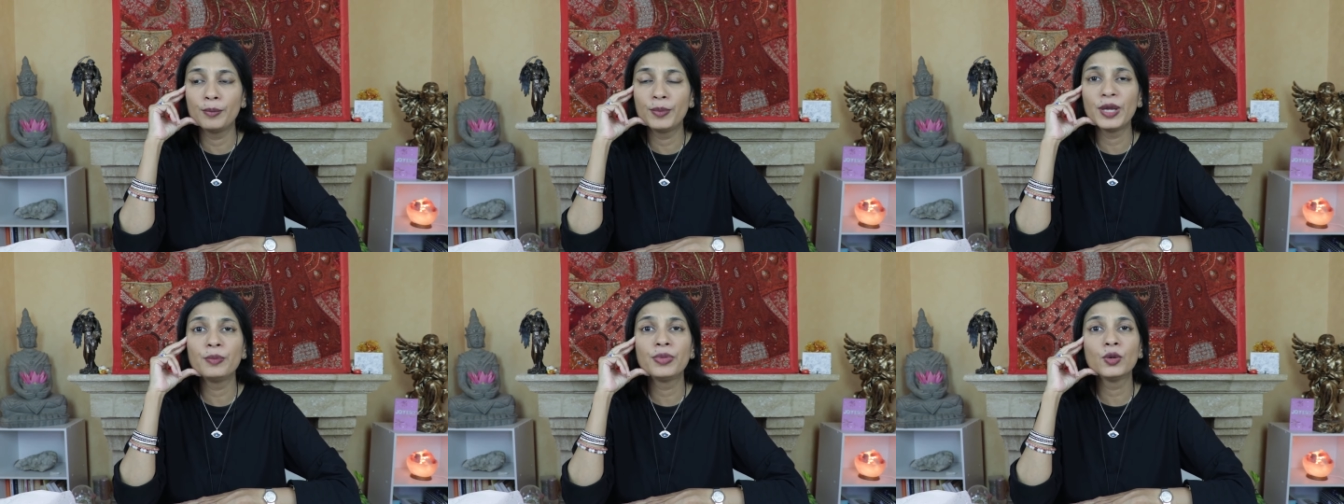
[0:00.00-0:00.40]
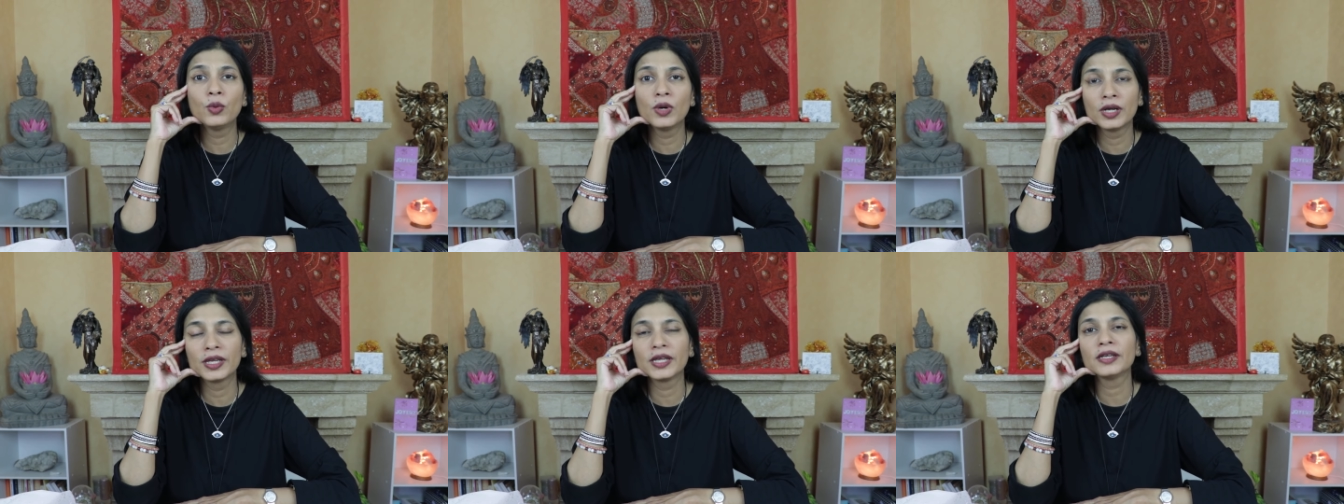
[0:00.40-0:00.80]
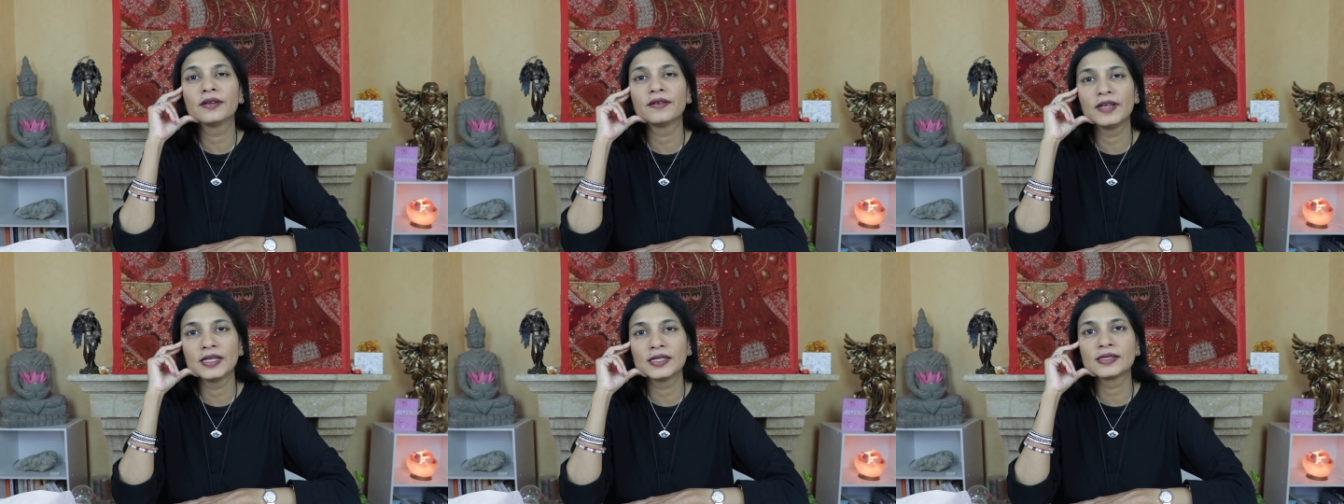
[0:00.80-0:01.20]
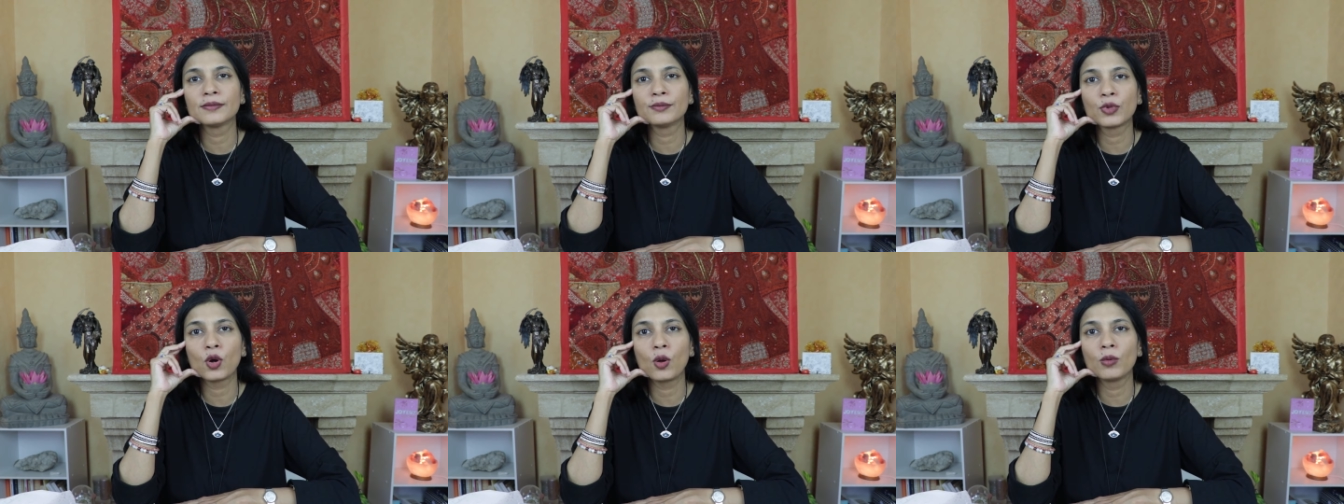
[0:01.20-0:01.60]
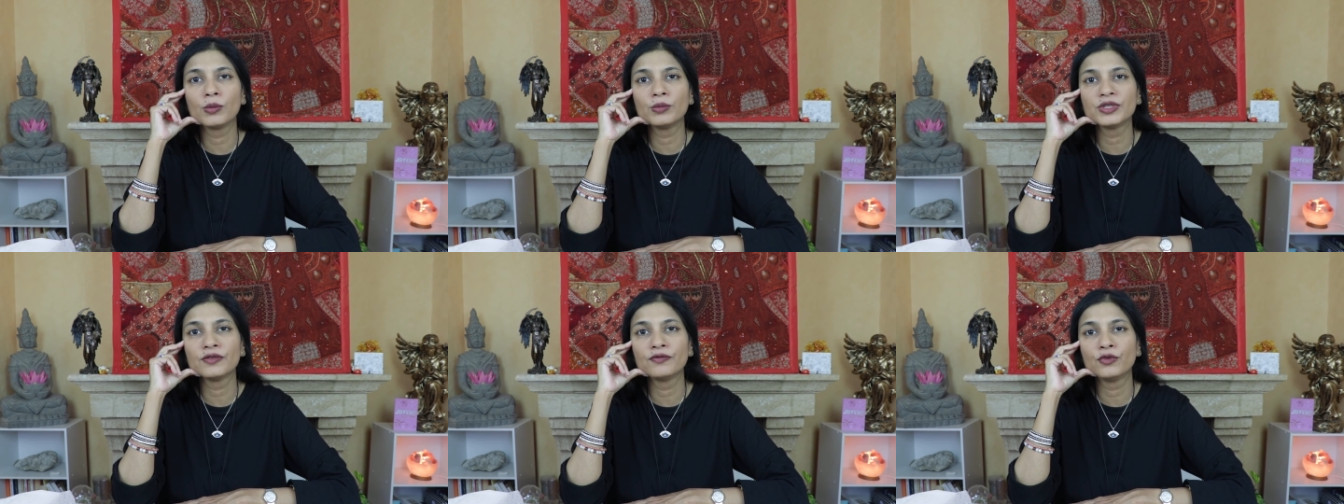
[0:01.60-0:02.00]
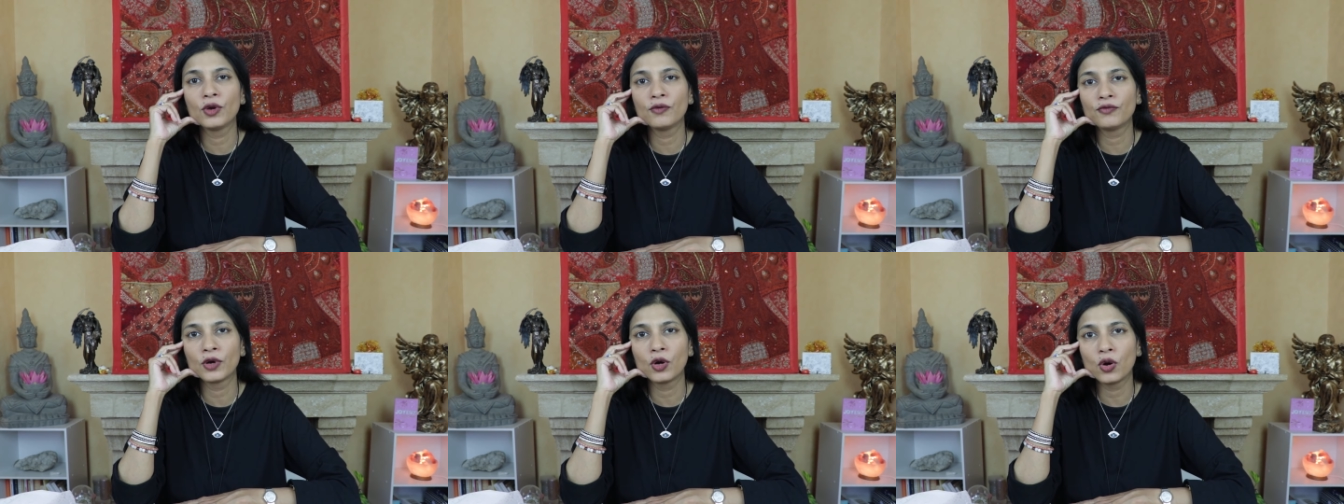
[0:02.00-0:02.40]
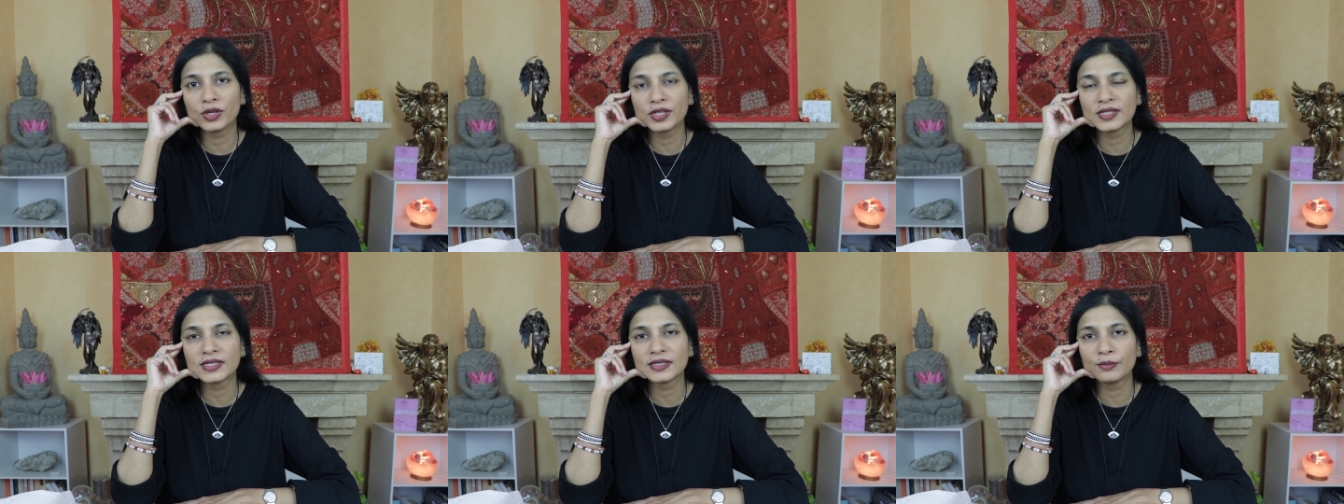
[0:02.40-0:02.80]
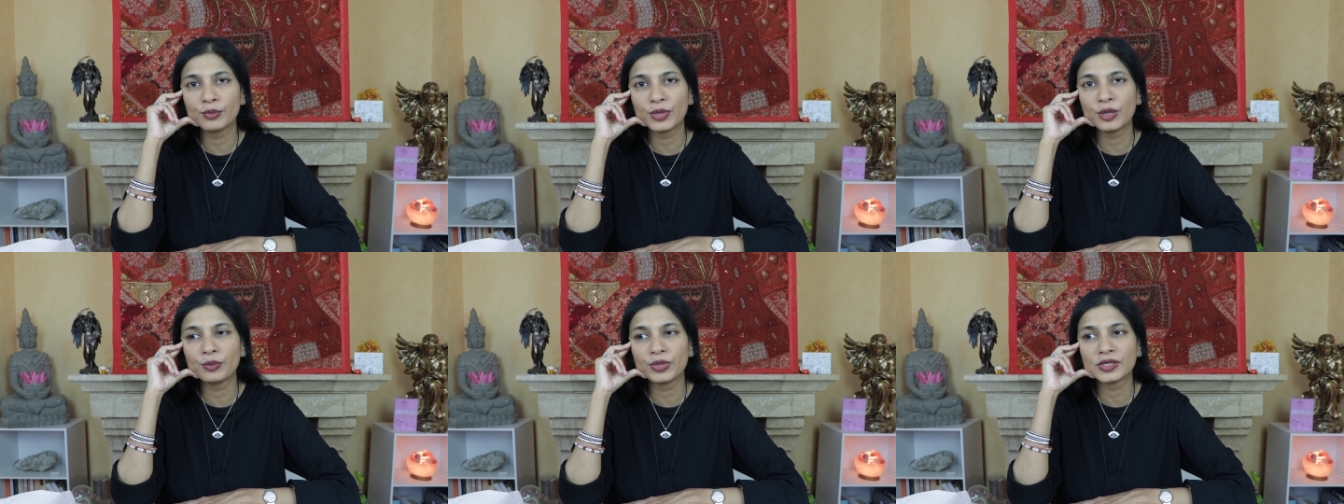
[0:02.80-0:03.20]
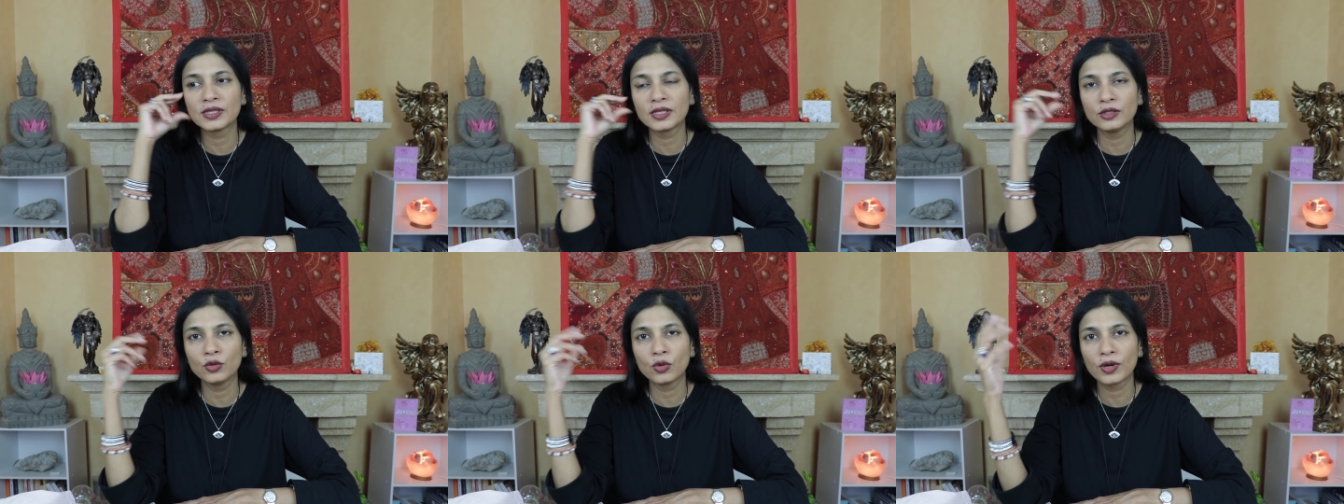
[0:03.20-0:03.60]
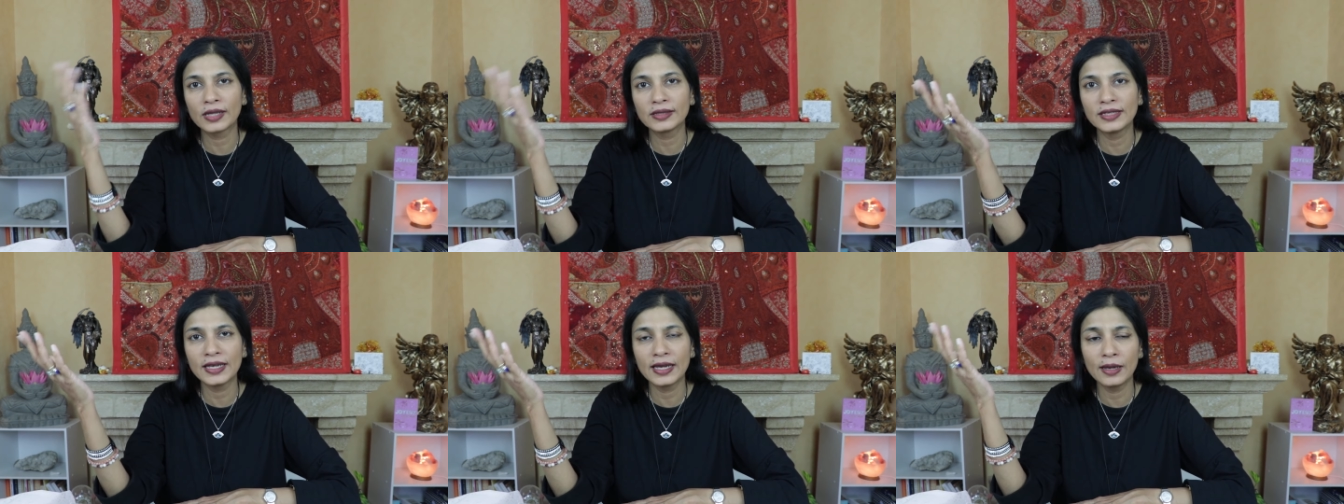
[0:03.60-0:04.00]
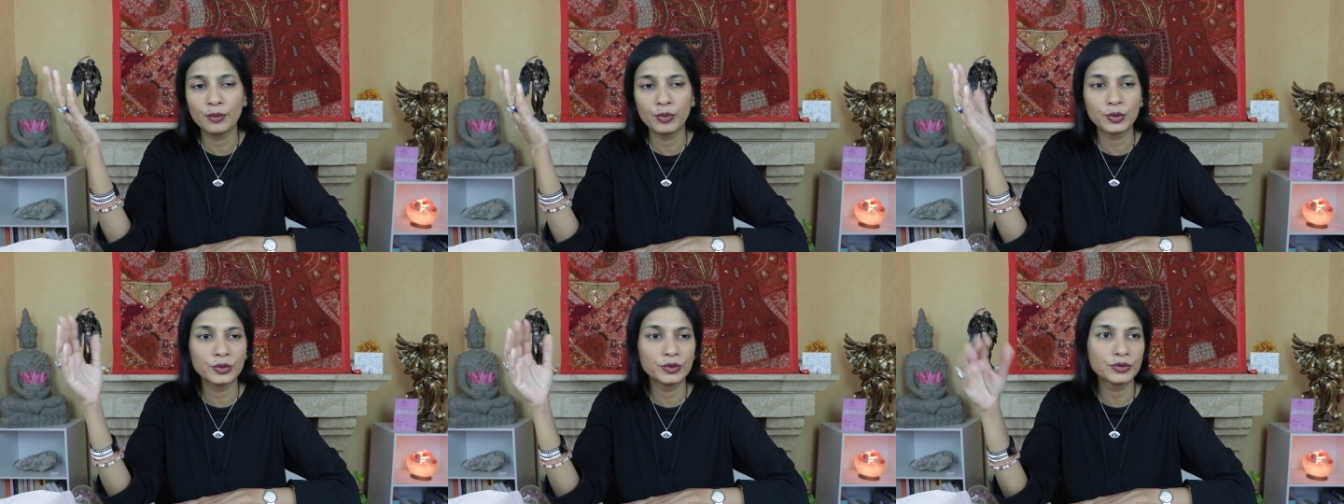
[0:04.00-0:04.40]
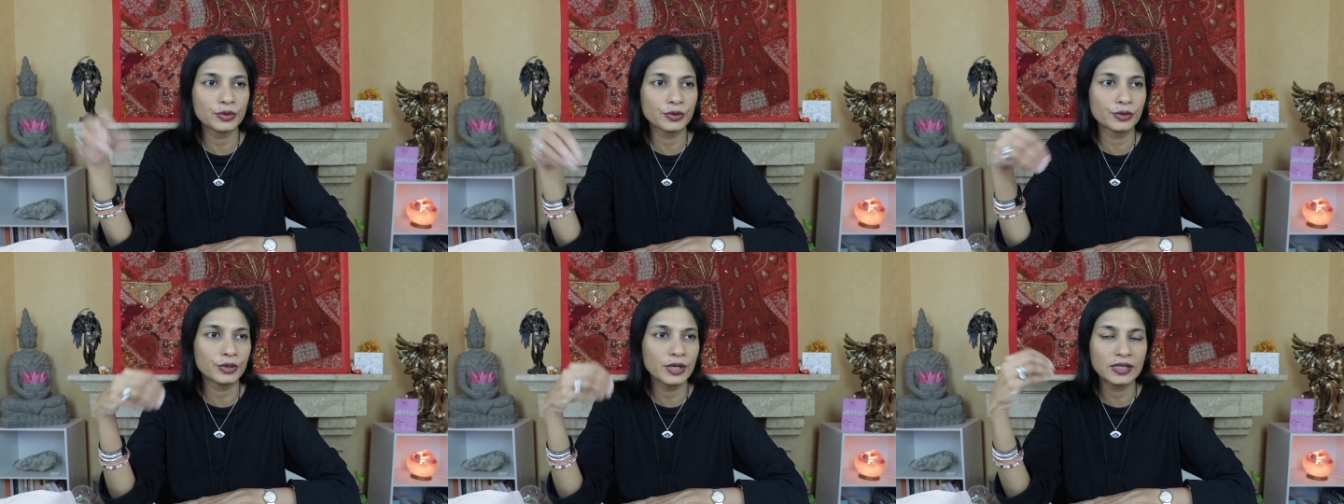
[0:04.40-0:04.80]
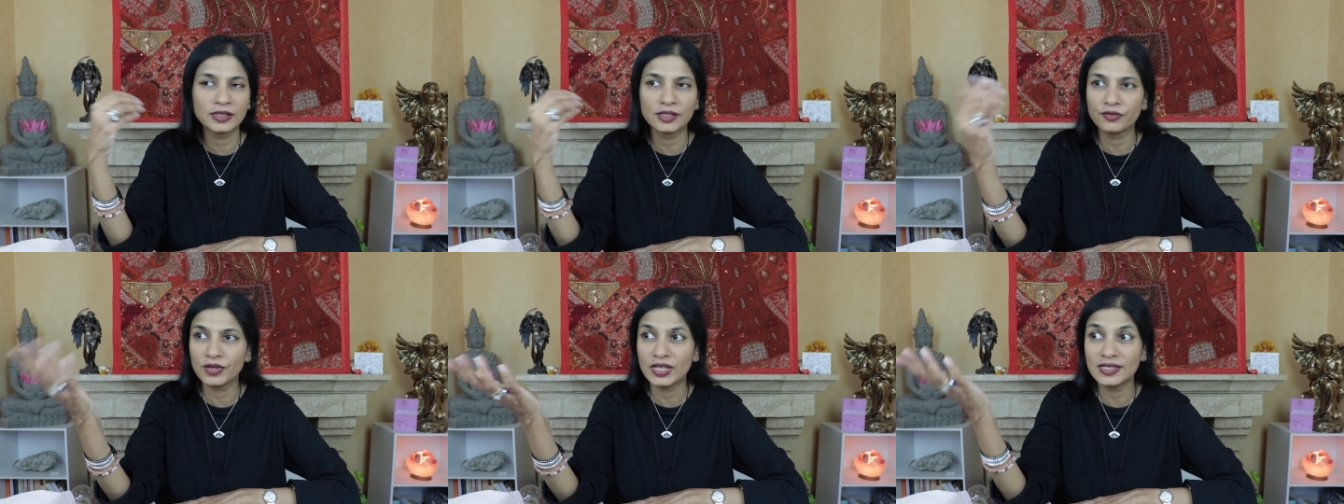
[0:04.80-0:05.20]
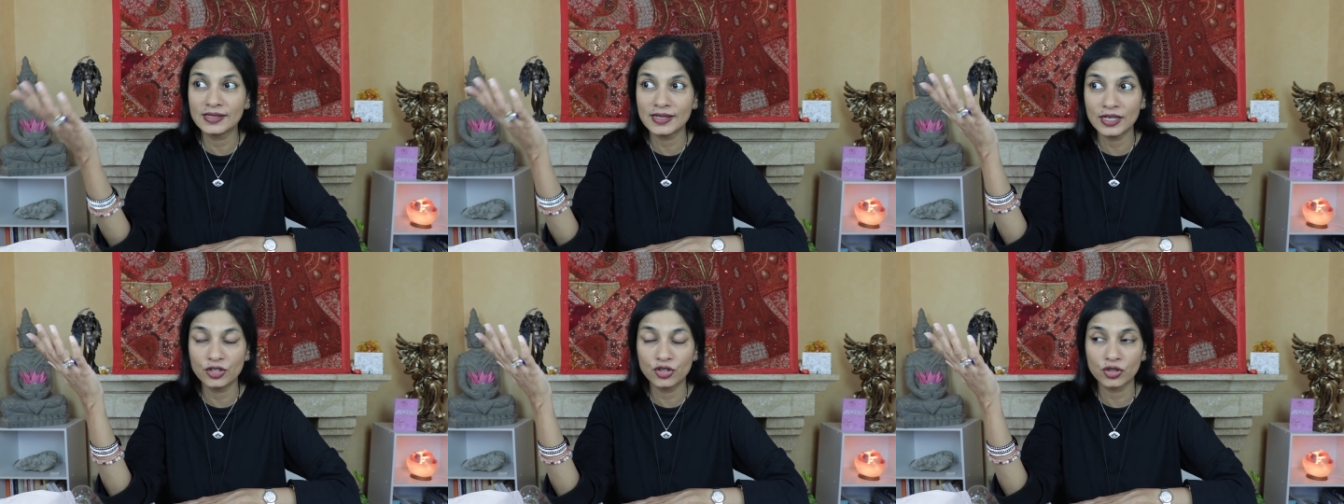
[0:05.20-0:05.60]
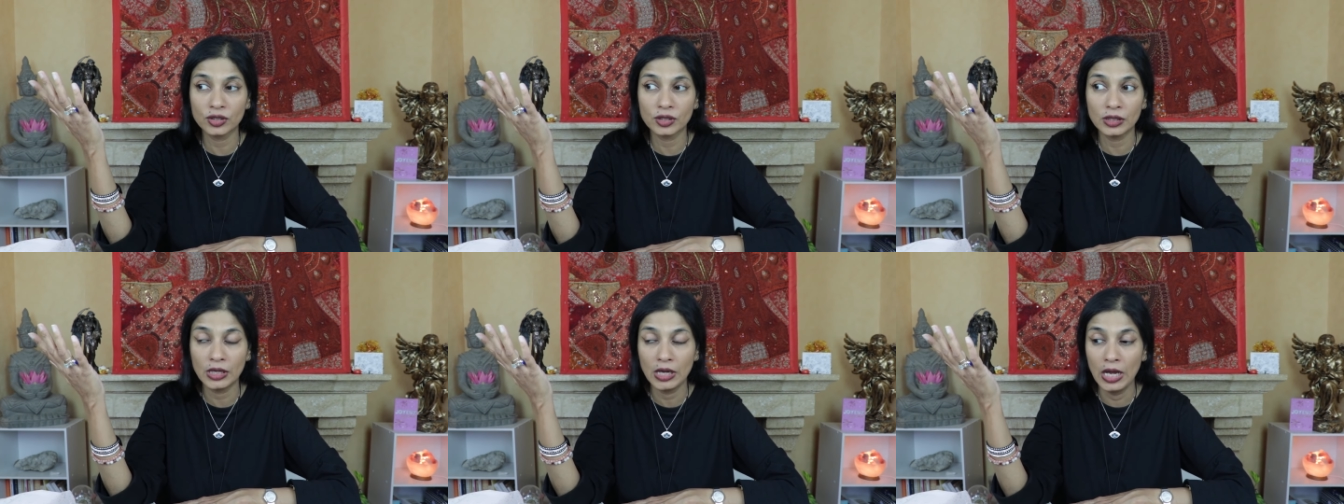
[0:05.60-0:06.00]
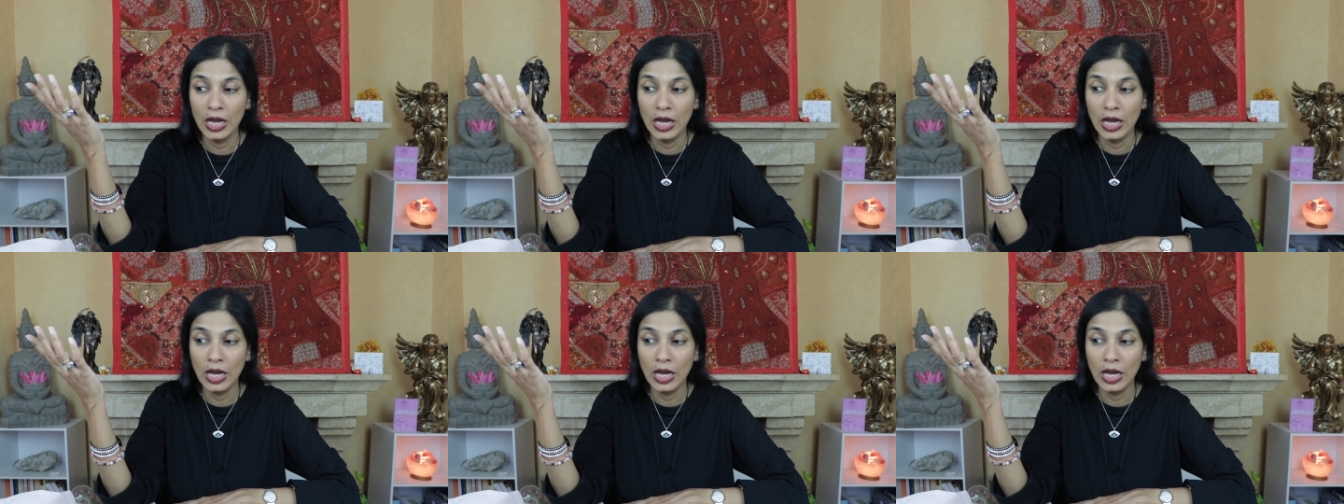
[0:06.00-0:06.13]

paperwork can create some problems if you have forgotten some papers and you're at the airport or at the train station